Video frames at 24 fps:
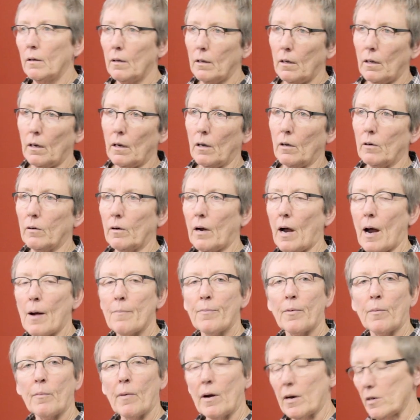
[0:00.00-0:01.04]
you know,
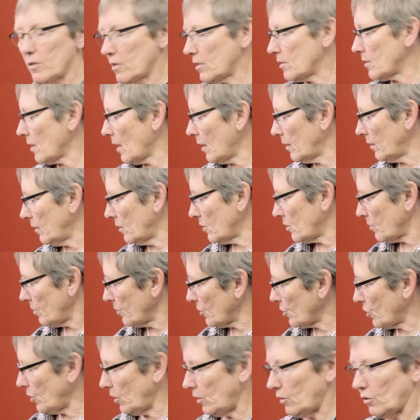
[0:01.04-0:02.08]
compromises on this
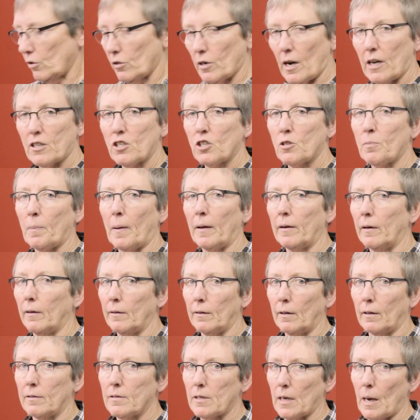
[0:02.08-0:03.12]
machine. You're not
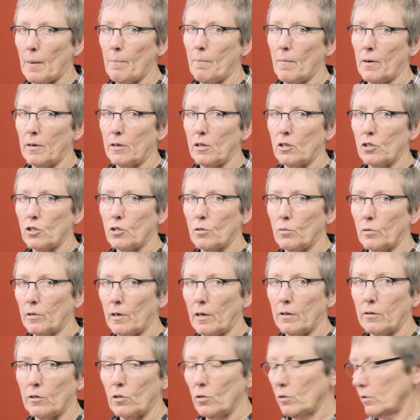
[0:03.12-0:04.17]
spending the same money as you would
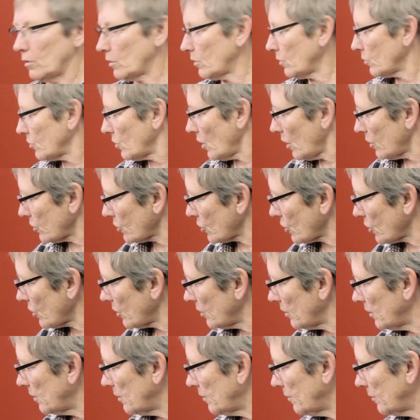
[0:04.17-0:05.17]
on the Oracle Touch.